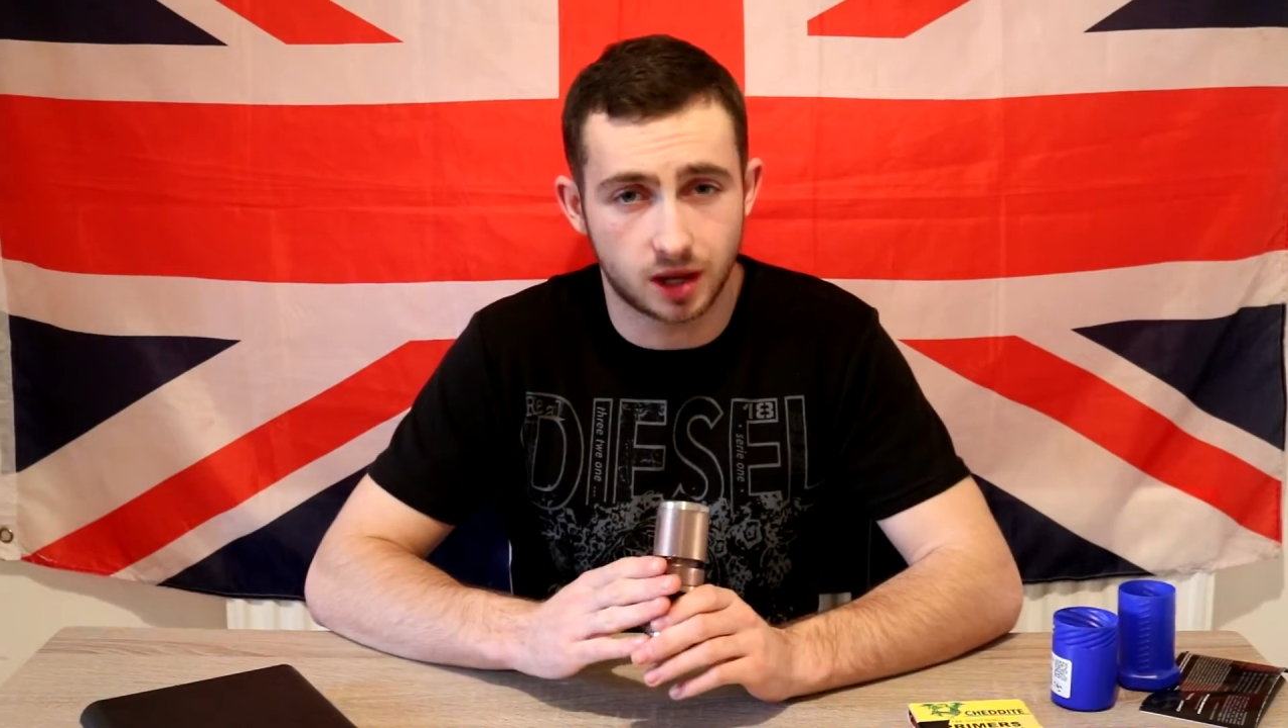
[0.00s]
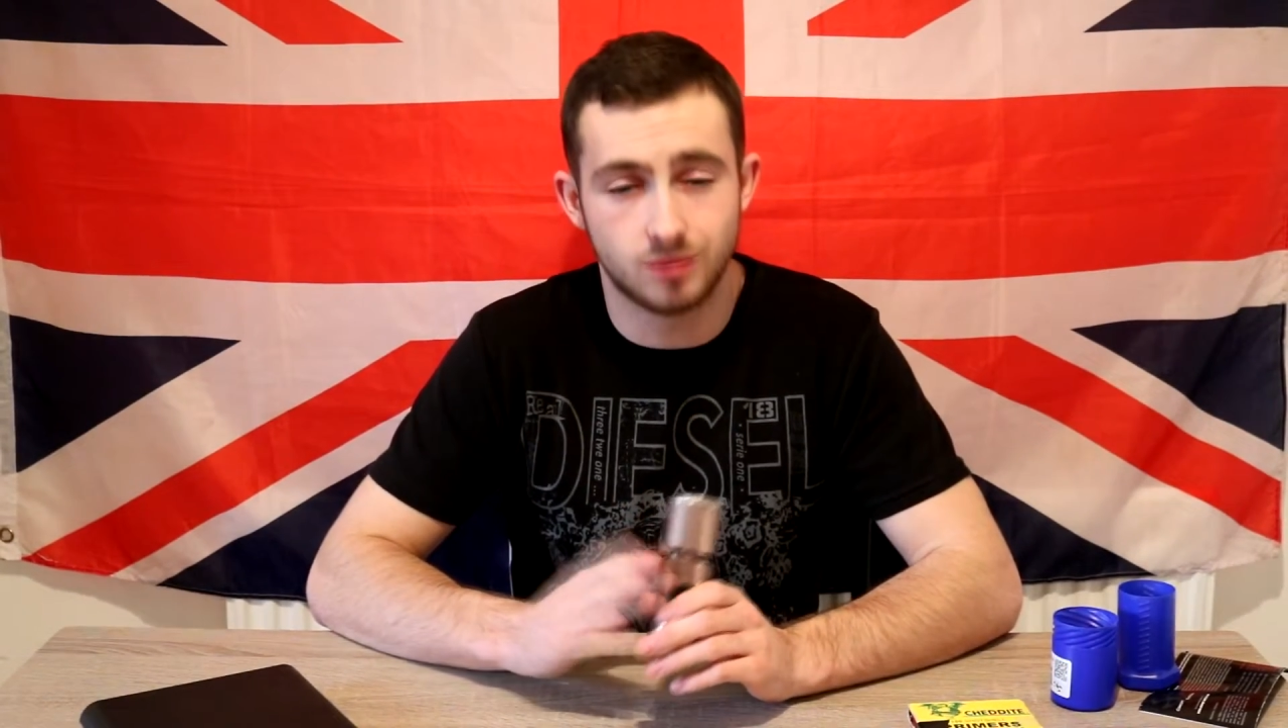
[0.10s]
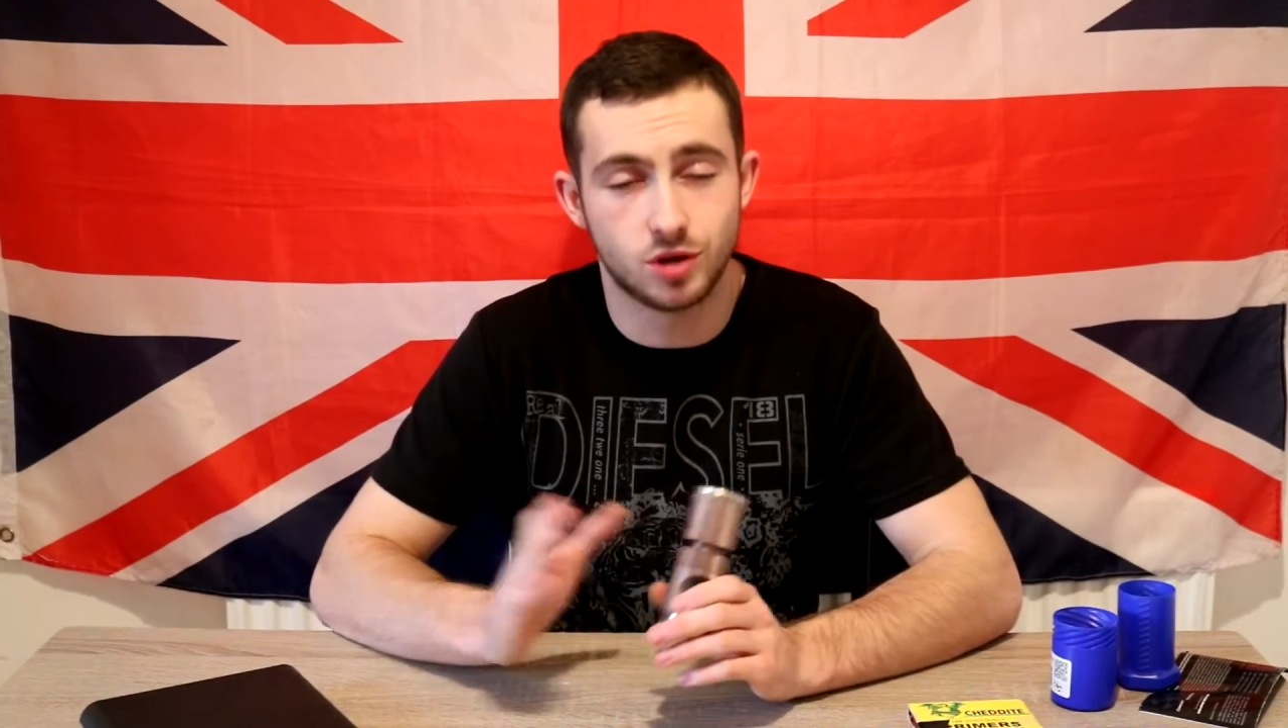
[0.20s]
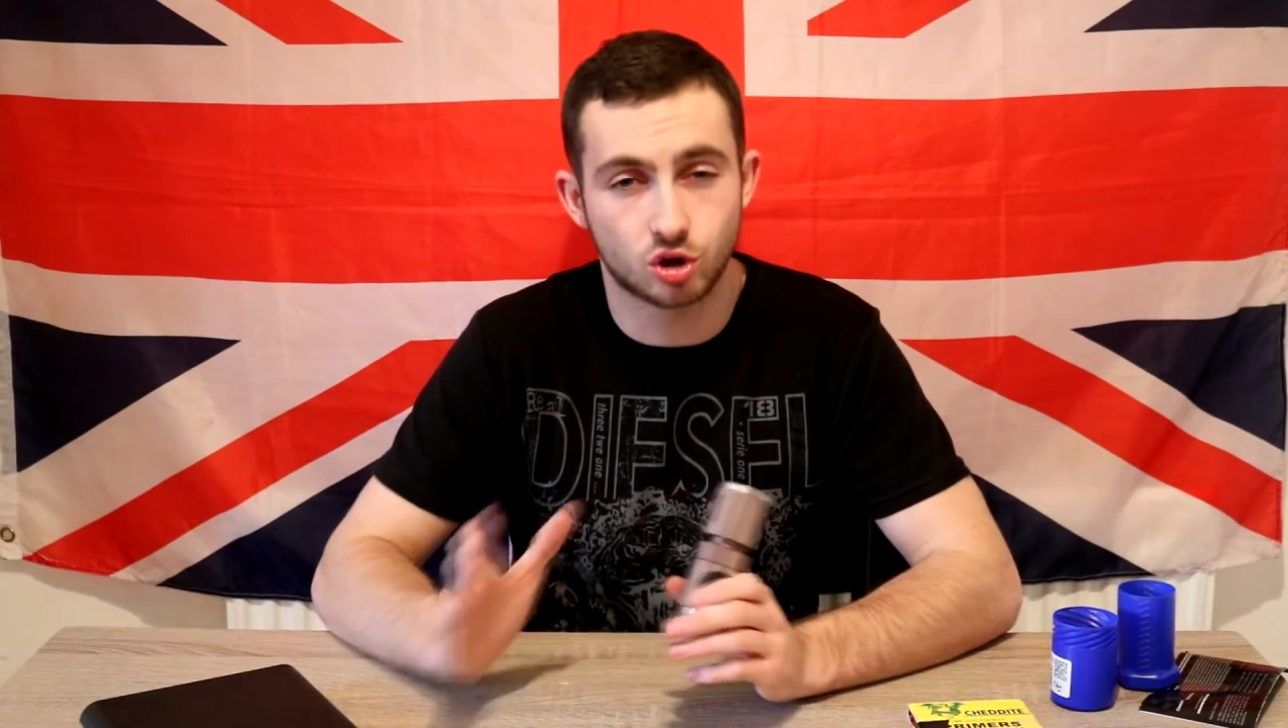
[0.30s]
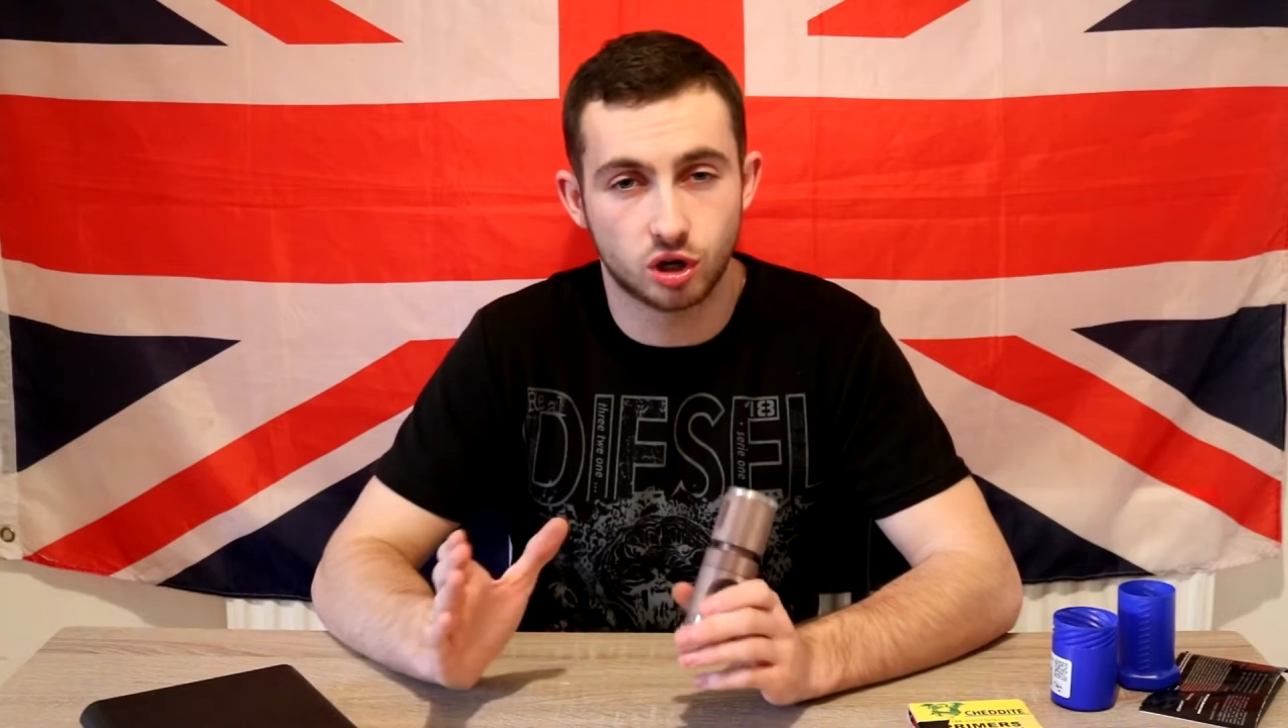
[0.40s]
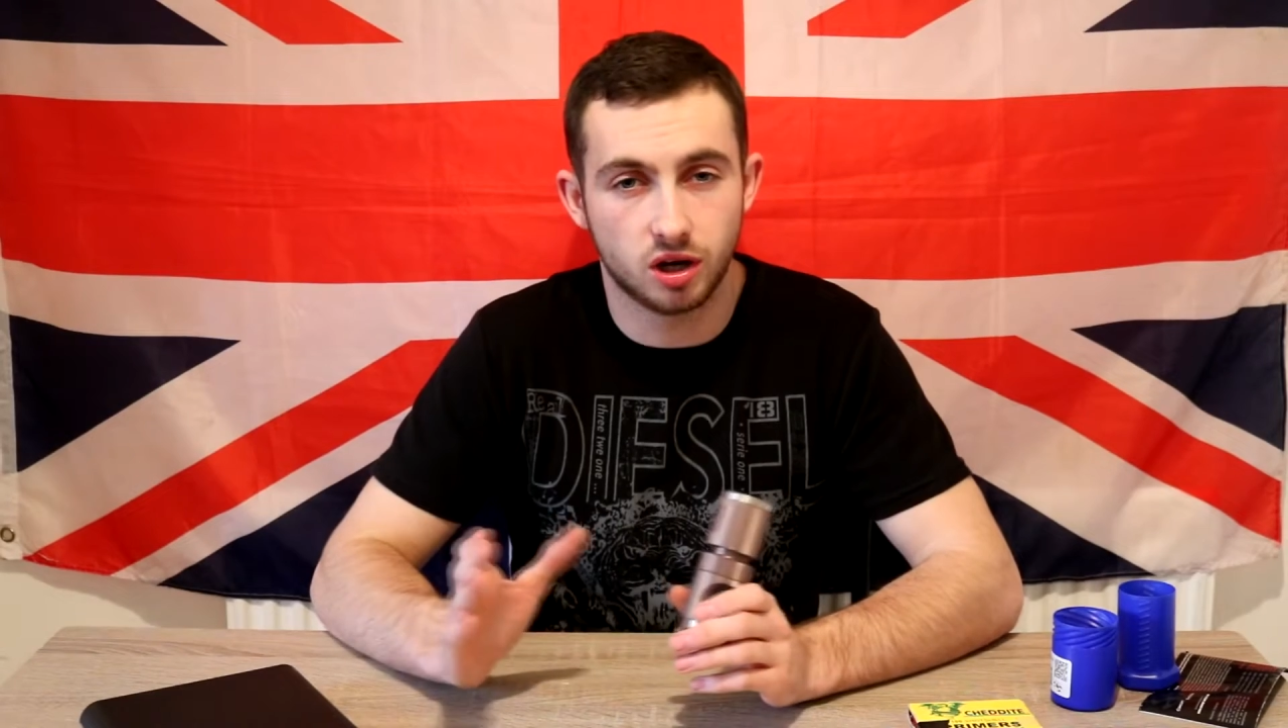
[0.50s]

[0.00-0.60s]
I'm not going